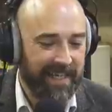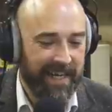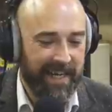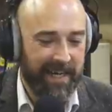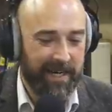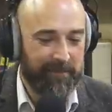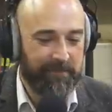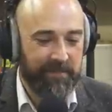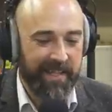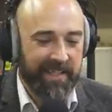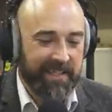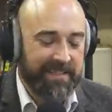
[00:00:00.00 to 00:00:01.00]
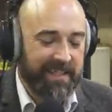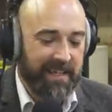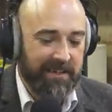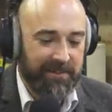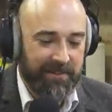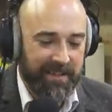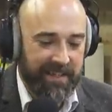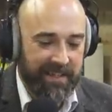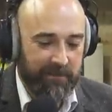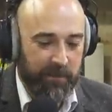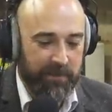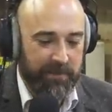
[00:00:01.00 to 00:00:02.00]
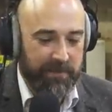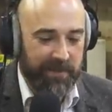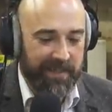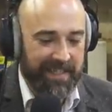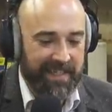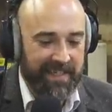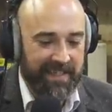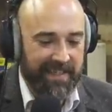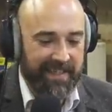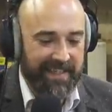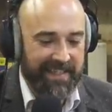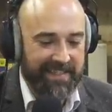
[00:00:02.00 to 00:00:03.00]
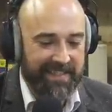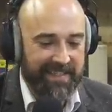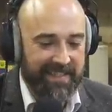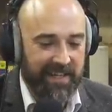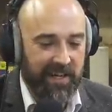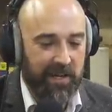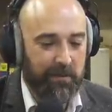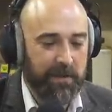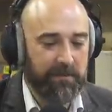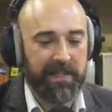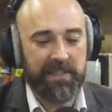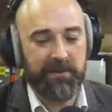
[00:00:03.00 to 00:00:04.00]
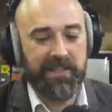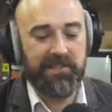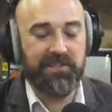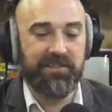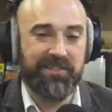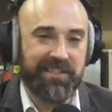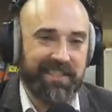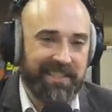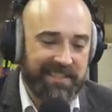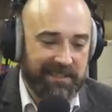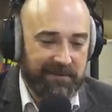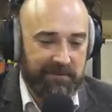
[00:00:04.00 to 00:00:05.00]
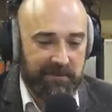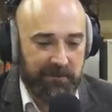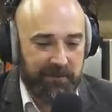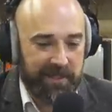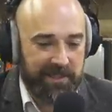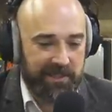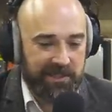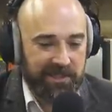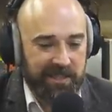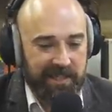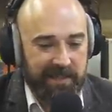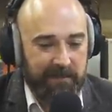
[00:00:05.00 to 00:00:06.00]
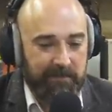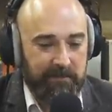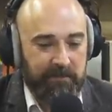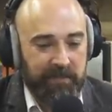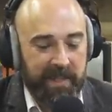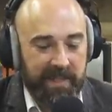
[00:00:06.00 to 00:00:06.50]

Um, so, uh, what we've got here is the ARM evaluation system, which um,